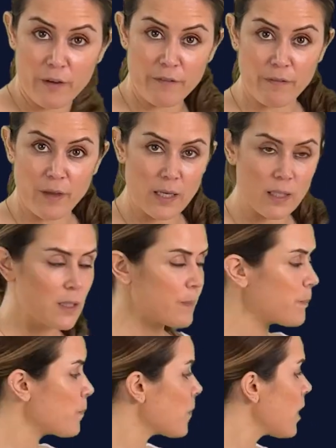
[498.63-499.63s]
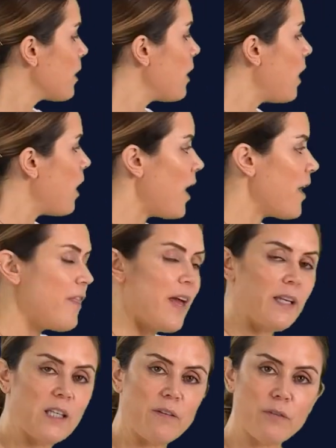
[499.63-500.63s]
phase. I
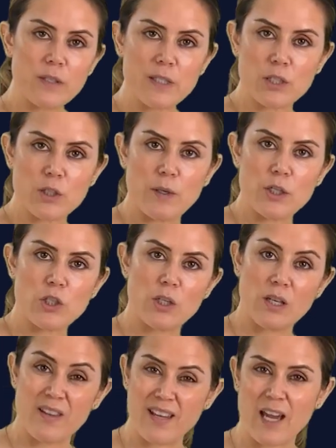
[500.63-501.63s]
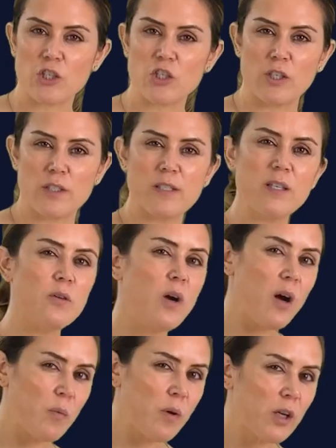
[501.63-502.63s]
then give you the situation and the action. So
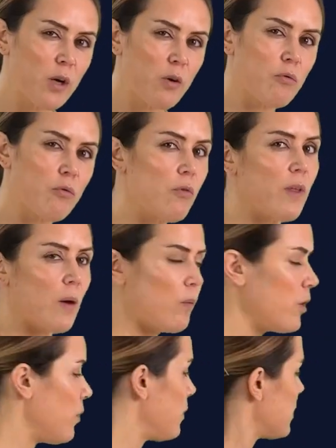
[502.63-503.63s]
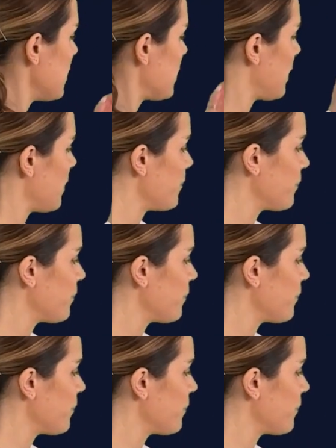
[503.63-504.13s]
I want to go through that with you in detail.